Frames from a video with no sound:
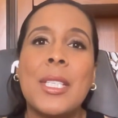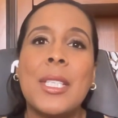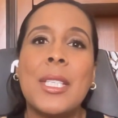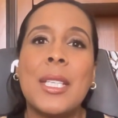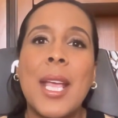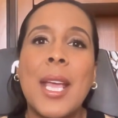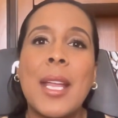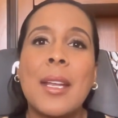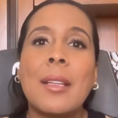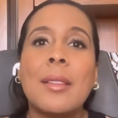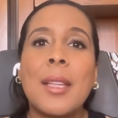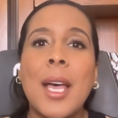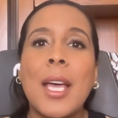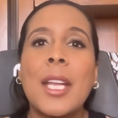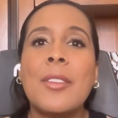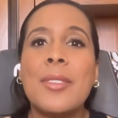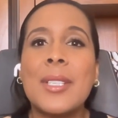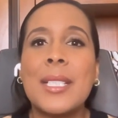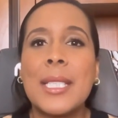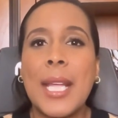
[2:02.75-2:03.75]
and a lot of
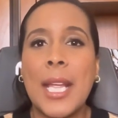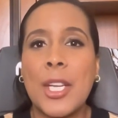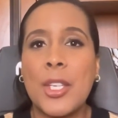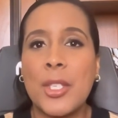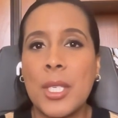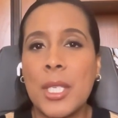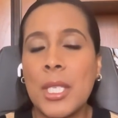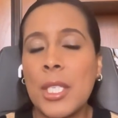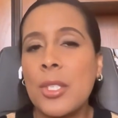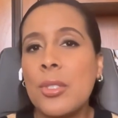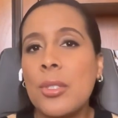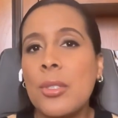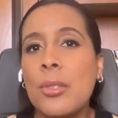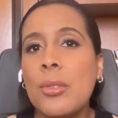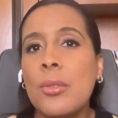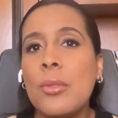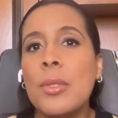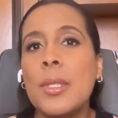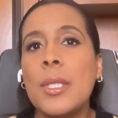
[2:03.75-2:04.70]
attention issues